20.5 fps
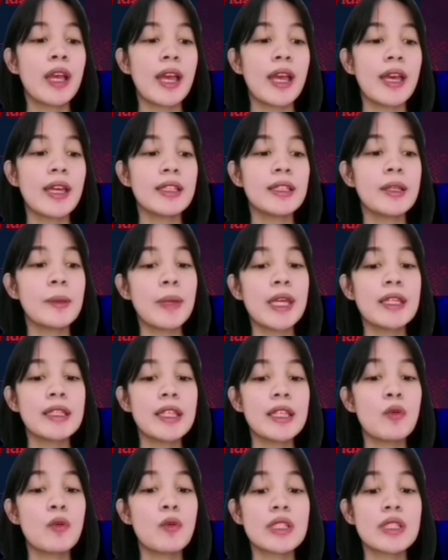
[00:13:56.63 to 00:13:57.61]
and the
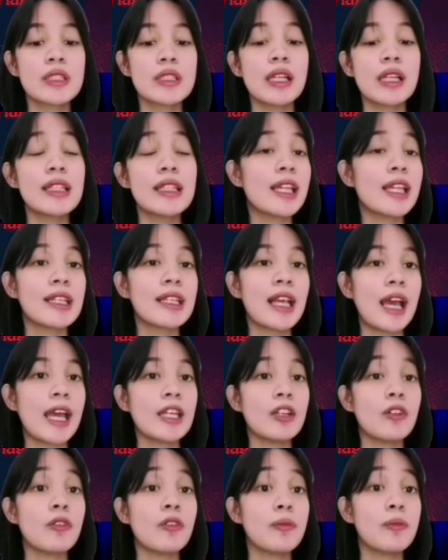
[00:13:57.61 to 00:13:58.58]
painting was not that
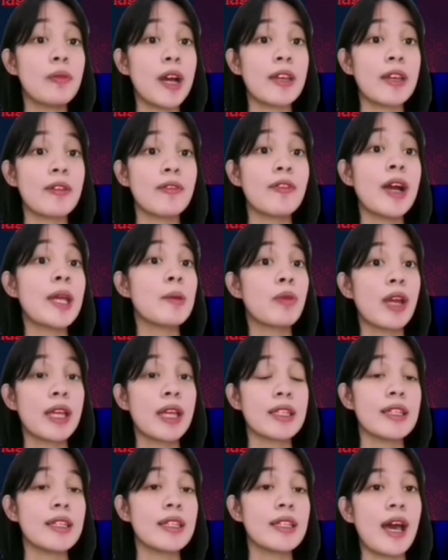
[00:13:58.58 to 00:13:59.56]
kind of
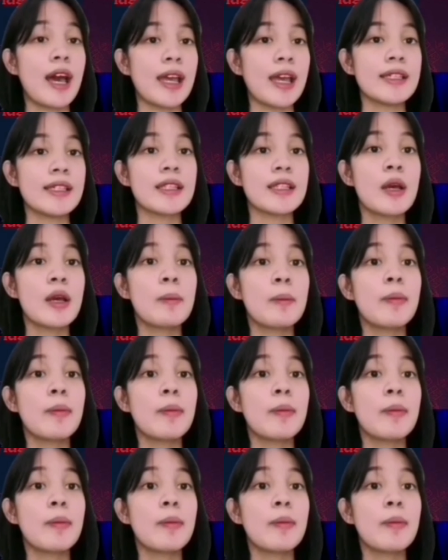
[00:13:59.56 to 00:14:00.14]
vibrant in the eyes,